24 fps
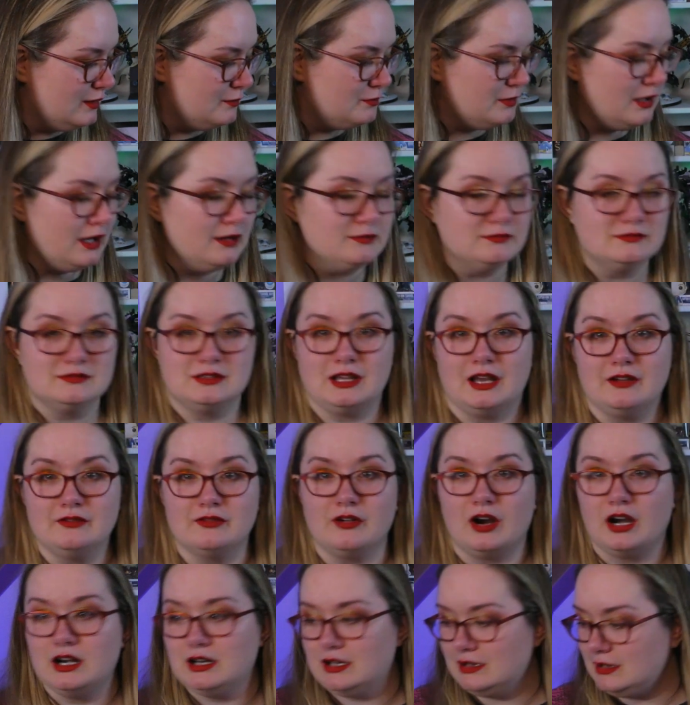I've
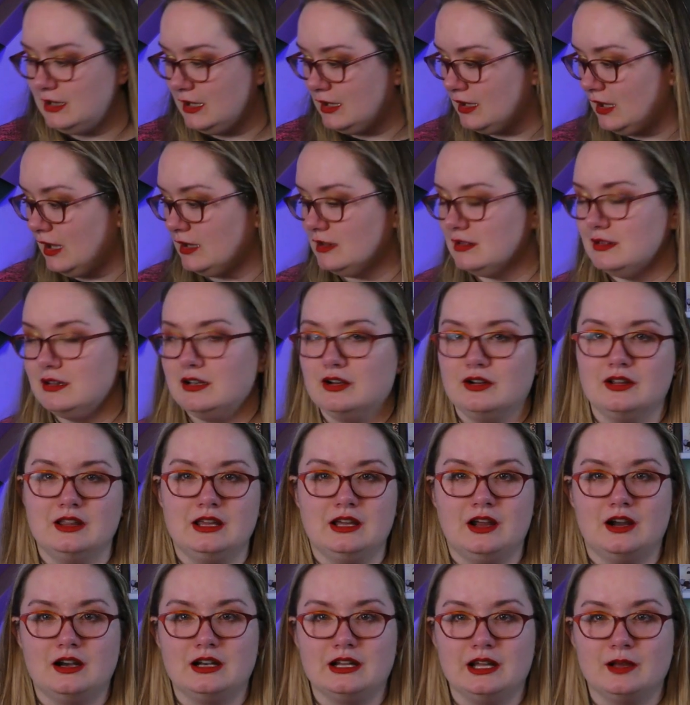already like I literally
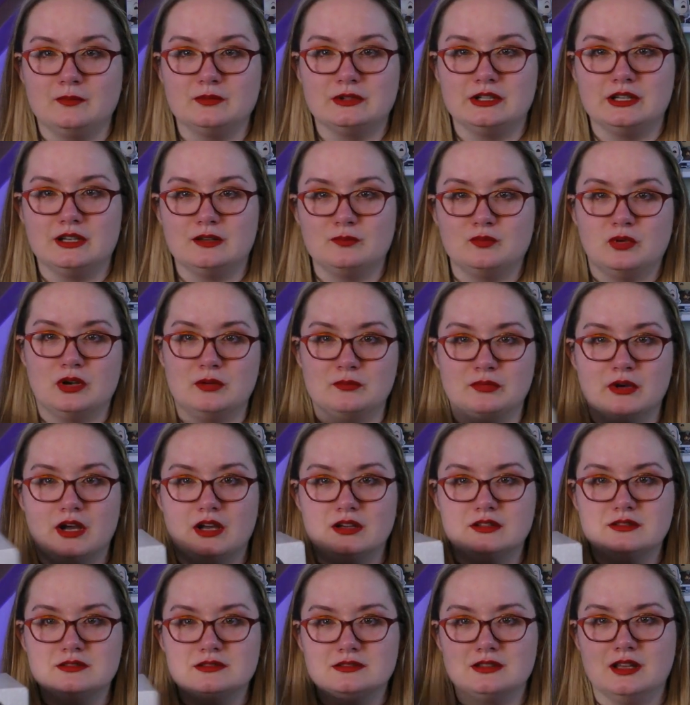already emptied one
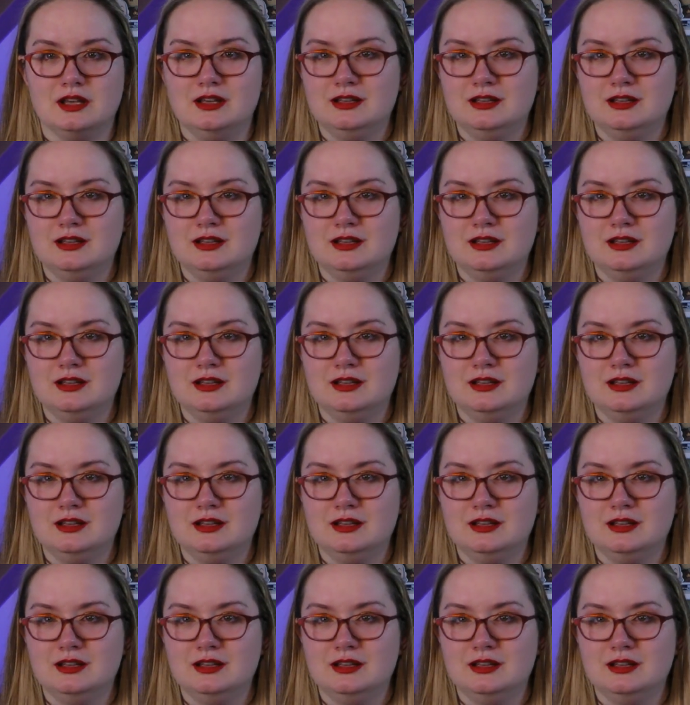box.